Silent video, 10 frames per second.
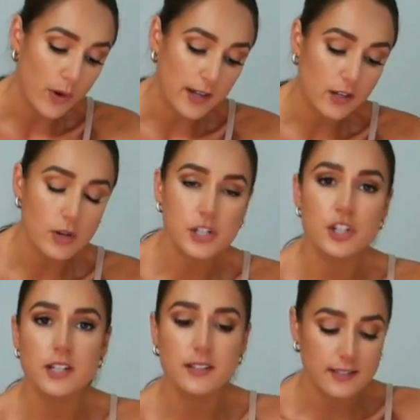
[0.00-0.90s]
wedding
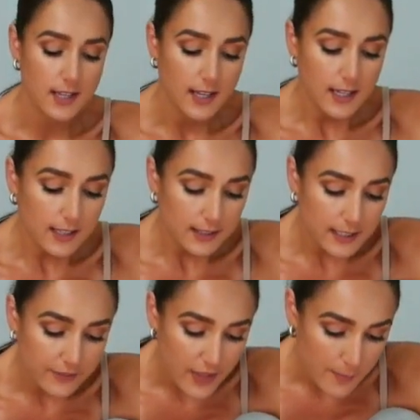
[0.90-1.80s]
questions,
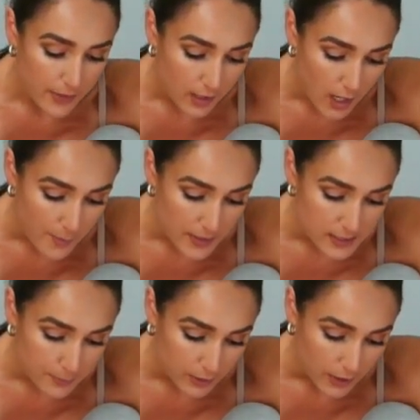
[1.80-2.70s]
leave them in the
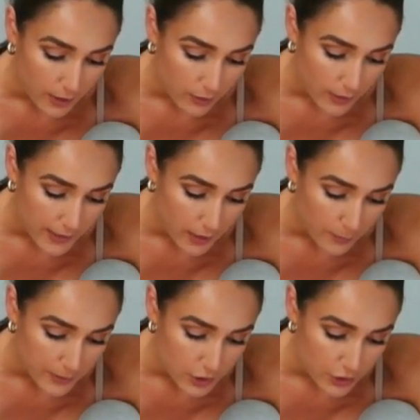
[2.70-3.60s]
comments below and I'll
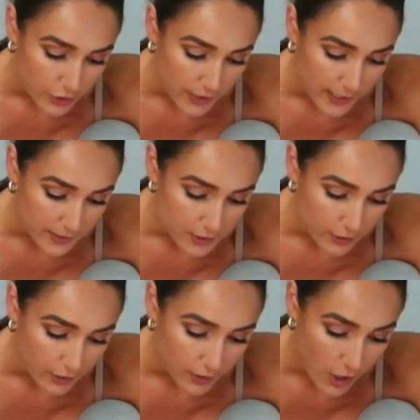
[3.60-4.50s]
be sure to
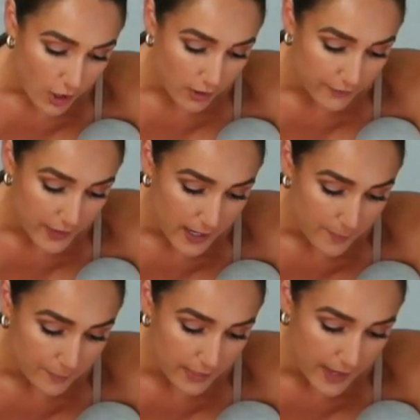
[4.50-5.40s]
answer all of
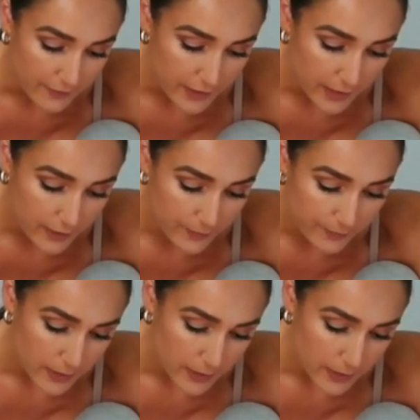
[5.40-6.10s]
them in that video